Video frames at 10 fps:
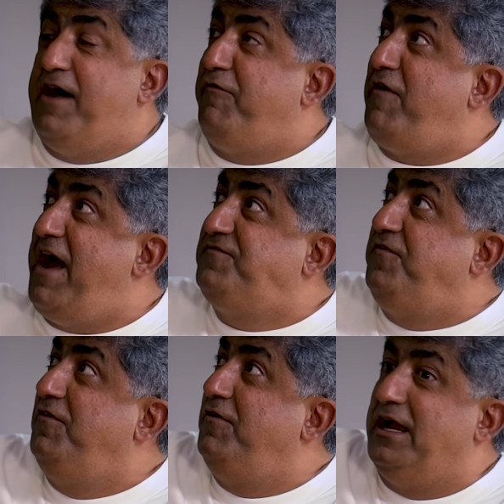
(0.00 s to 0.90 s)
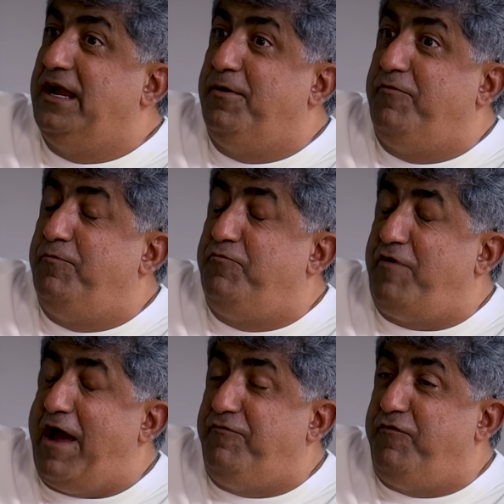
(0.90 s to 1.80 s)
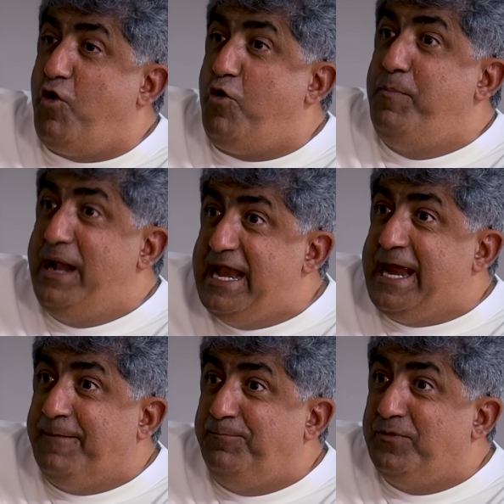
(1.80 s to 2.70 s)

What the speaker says: a five floor building.